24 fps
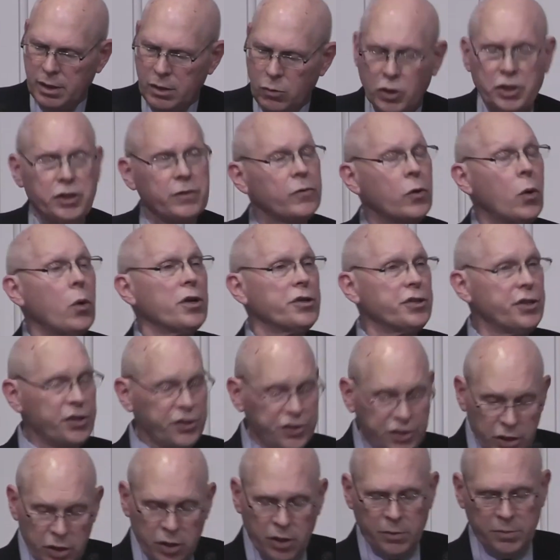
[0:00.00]
which of course
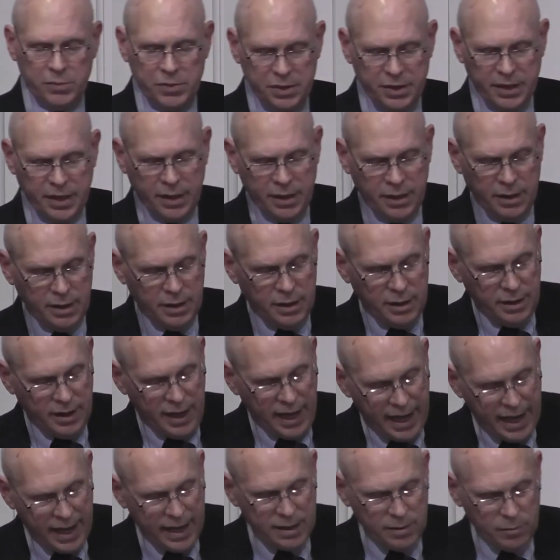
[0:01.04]
assumes that
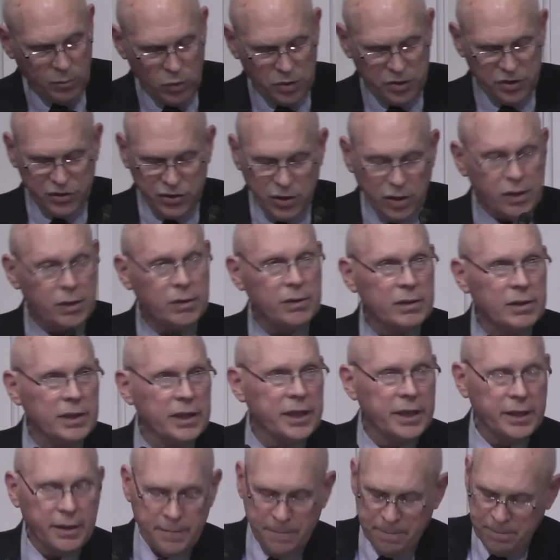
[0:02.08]
Adam was
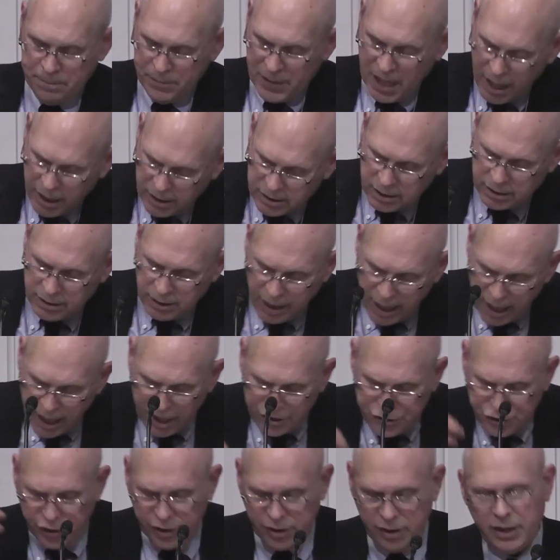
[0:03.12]
certainly
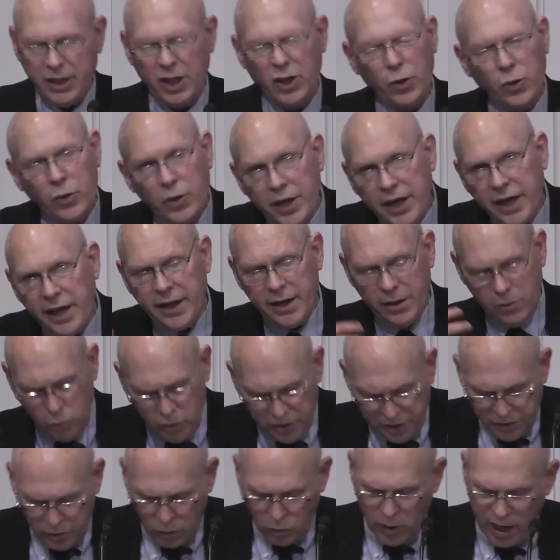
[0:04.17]
ontologically created
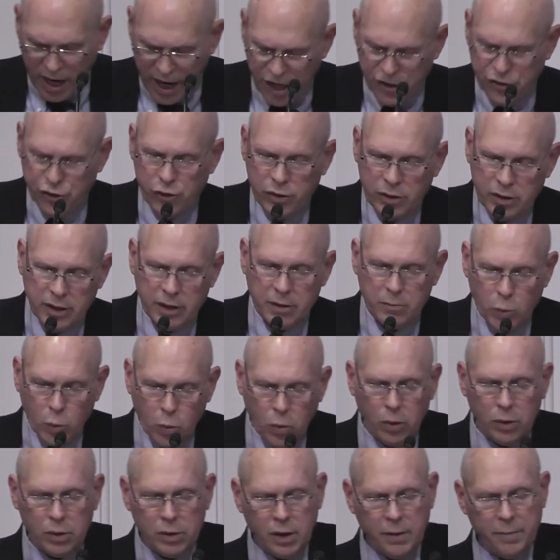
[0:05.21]
with the rational and
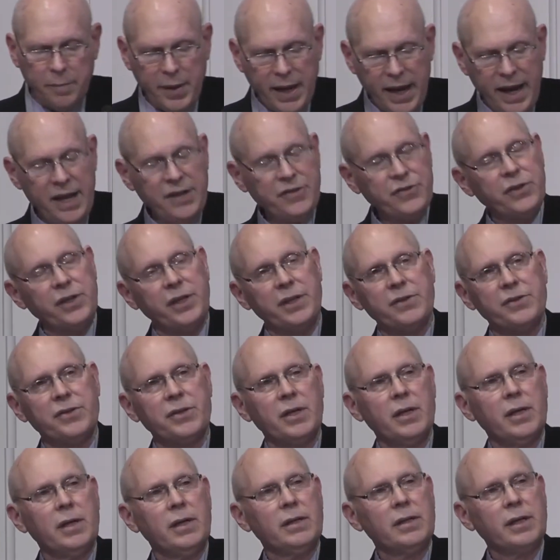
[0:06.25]
moral capacities
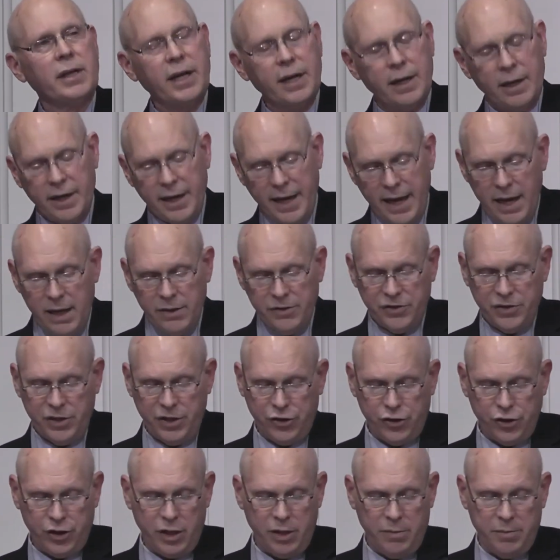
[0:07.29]
to carry out
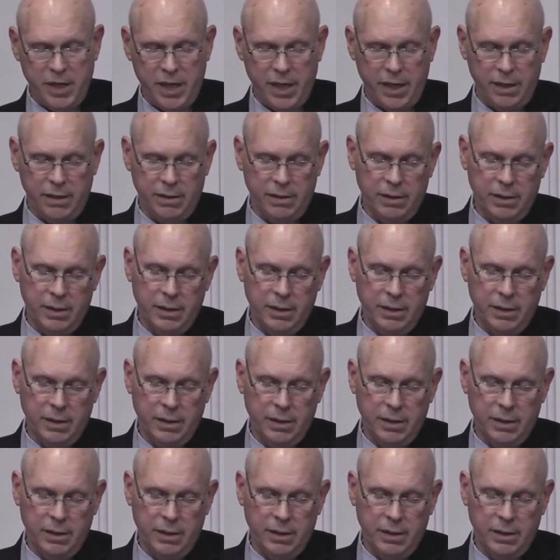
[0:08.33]
such a command.